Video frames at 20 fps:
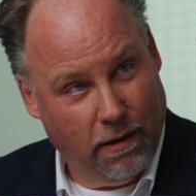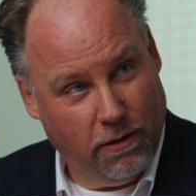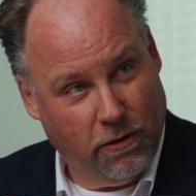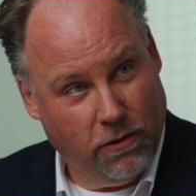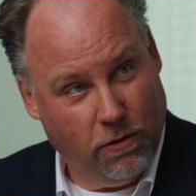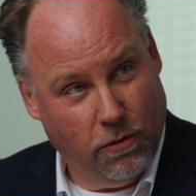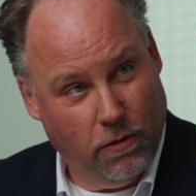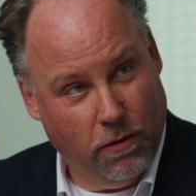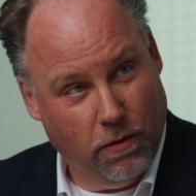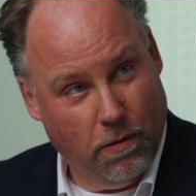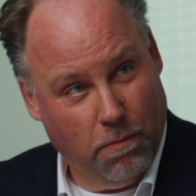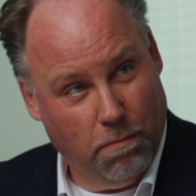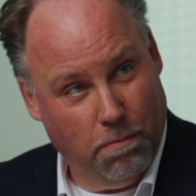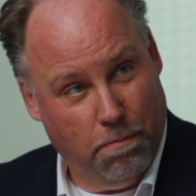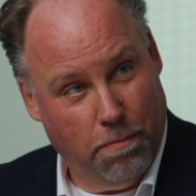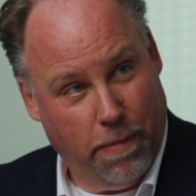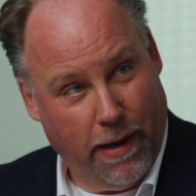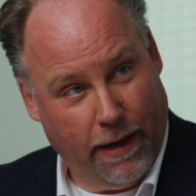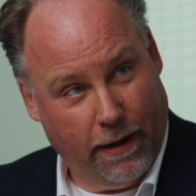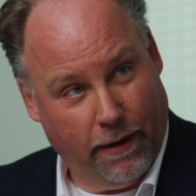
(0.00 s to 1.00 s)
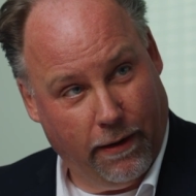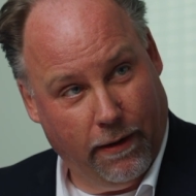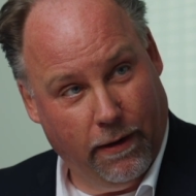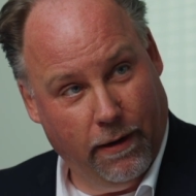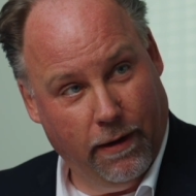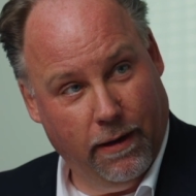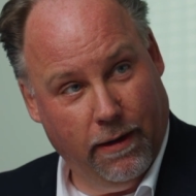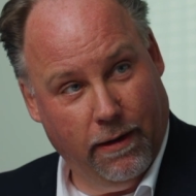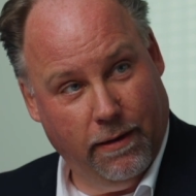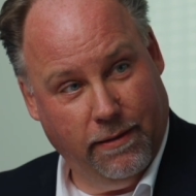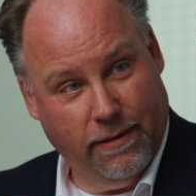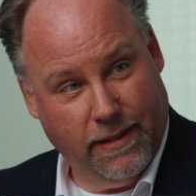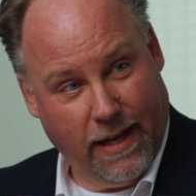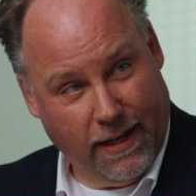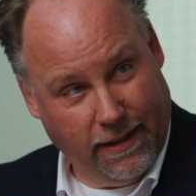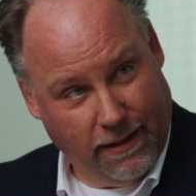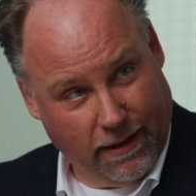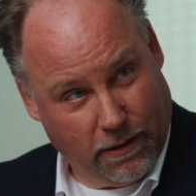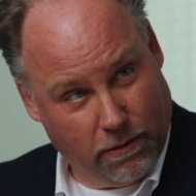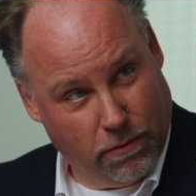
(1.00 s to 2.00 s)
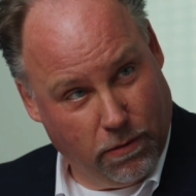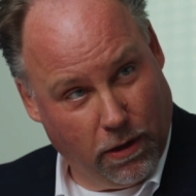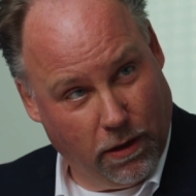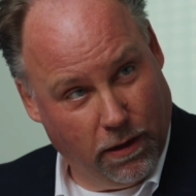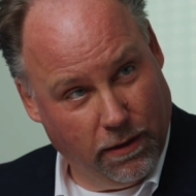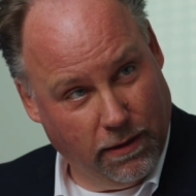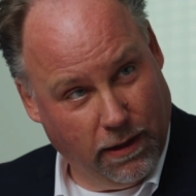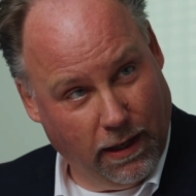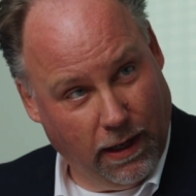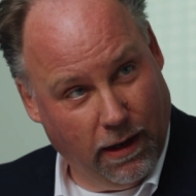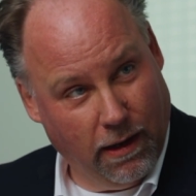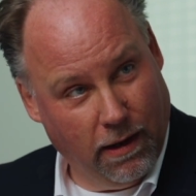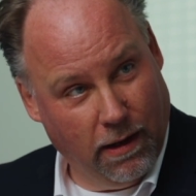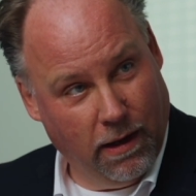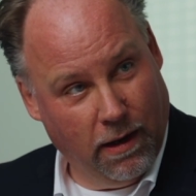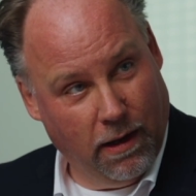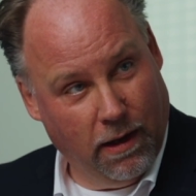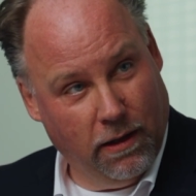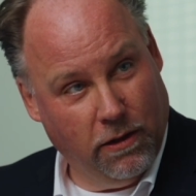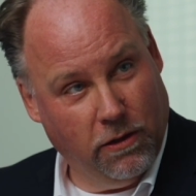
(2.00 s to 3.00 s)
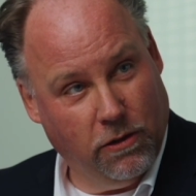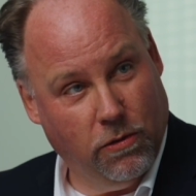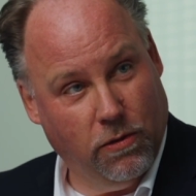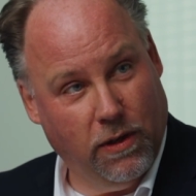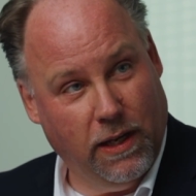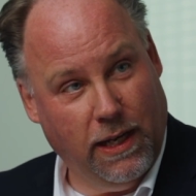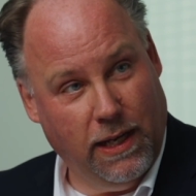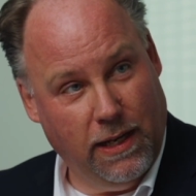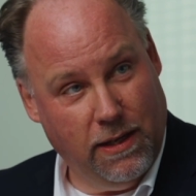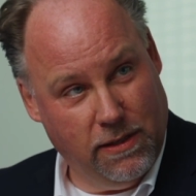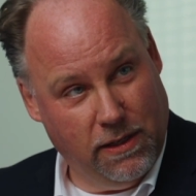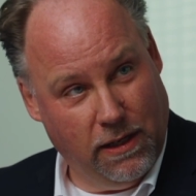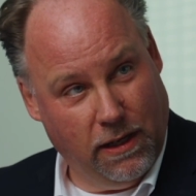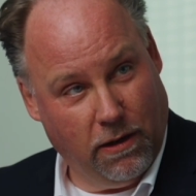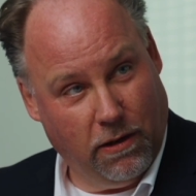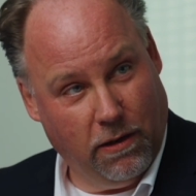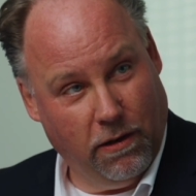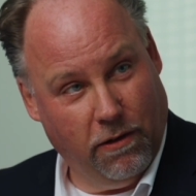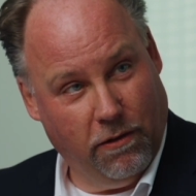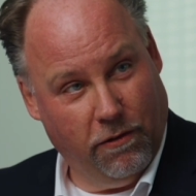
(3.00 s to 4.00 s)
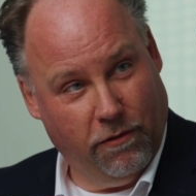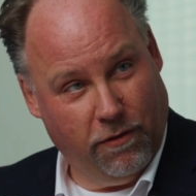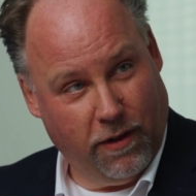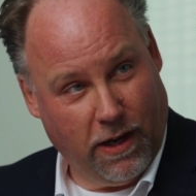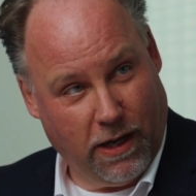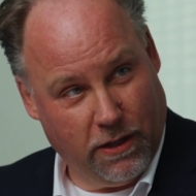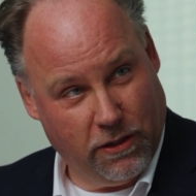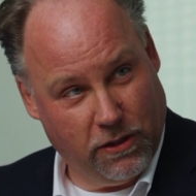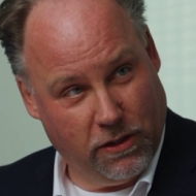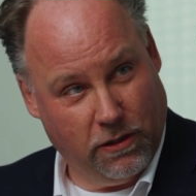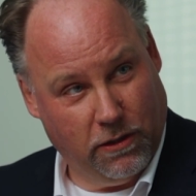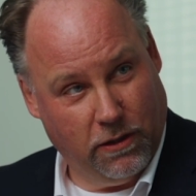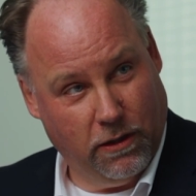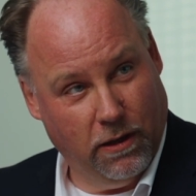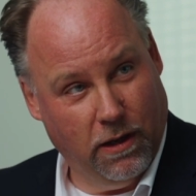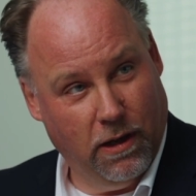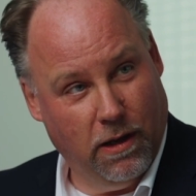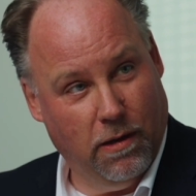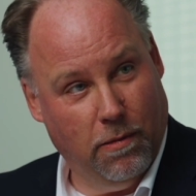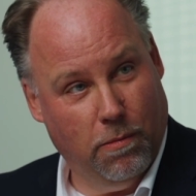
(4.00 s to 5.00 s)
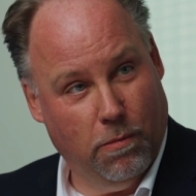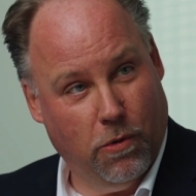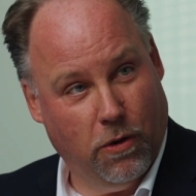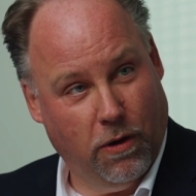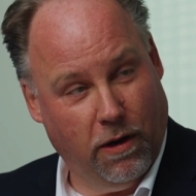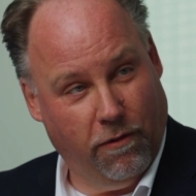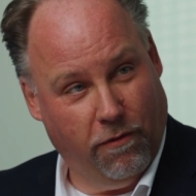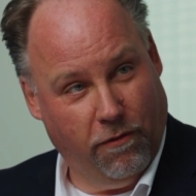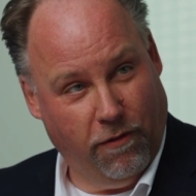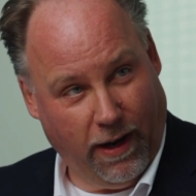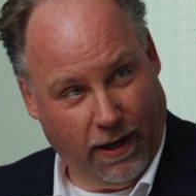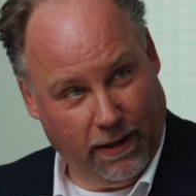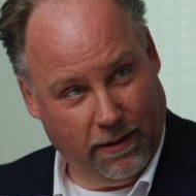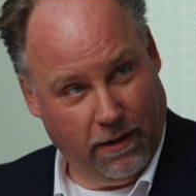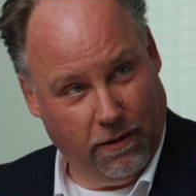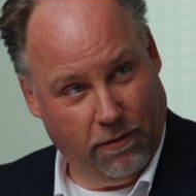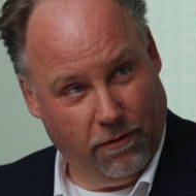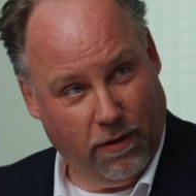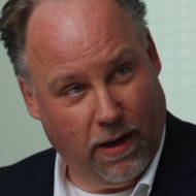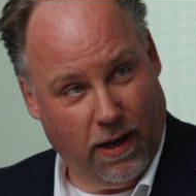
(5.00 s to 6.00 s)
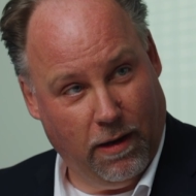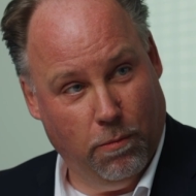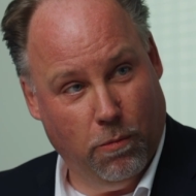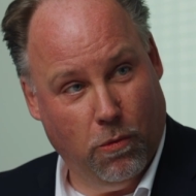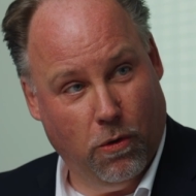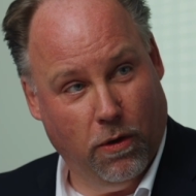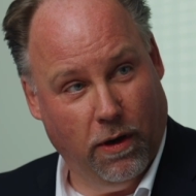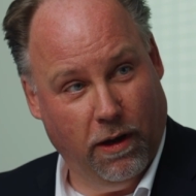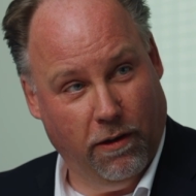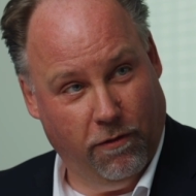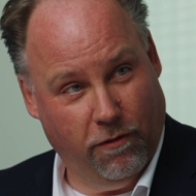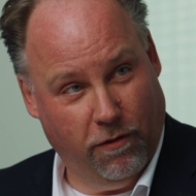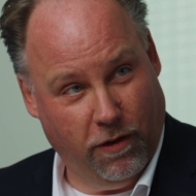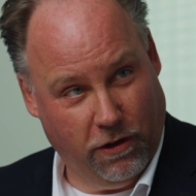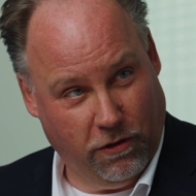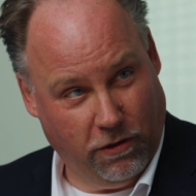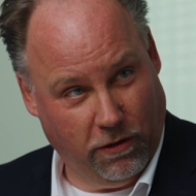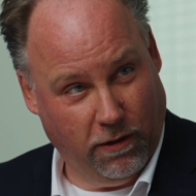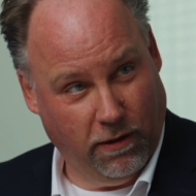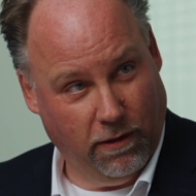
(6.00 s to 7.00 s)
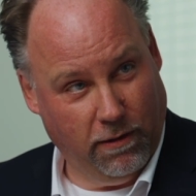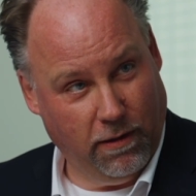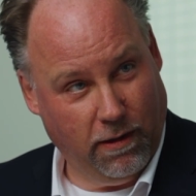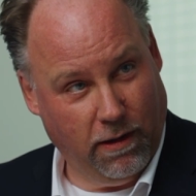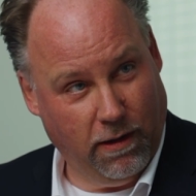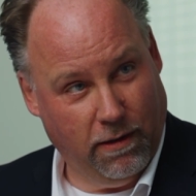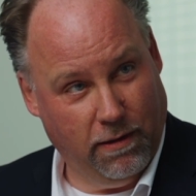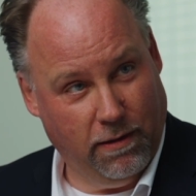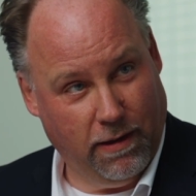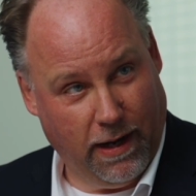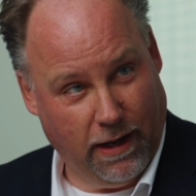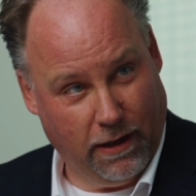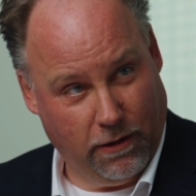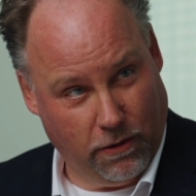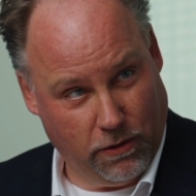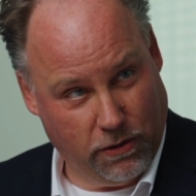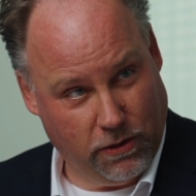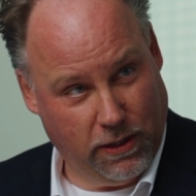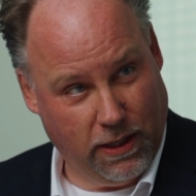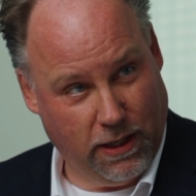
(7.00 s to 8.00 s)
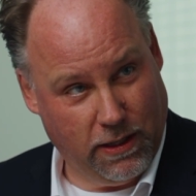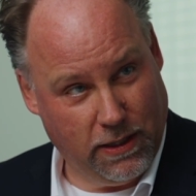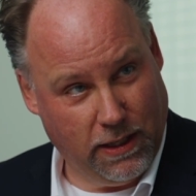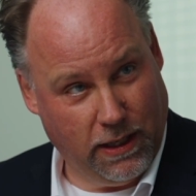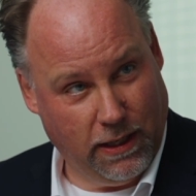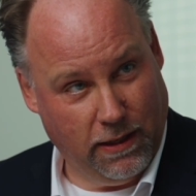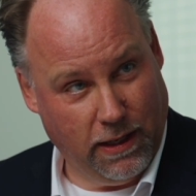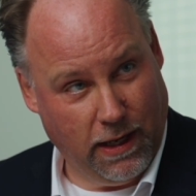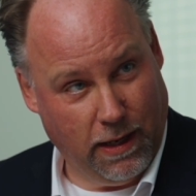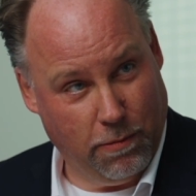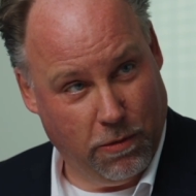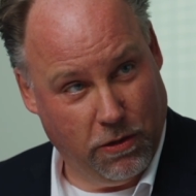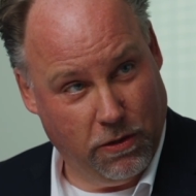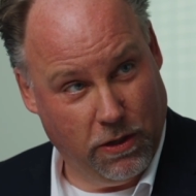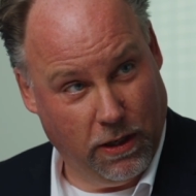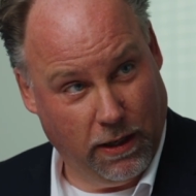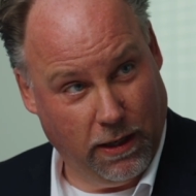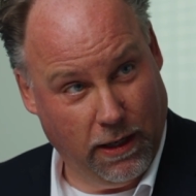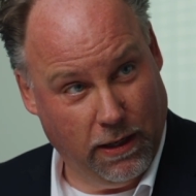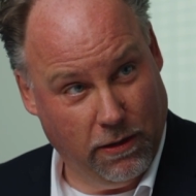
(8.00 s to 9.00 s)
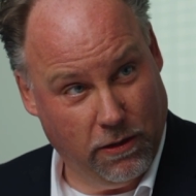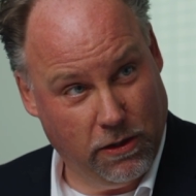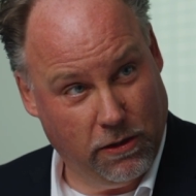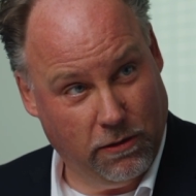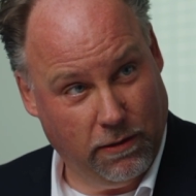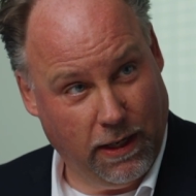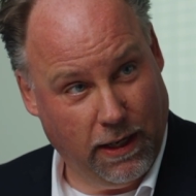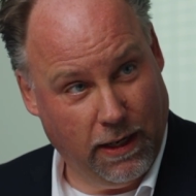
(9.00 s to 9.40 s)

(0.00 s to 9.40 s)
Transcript: to better data quality to easier, faster, more effective, and more efficient diagnostics in the imaging industry.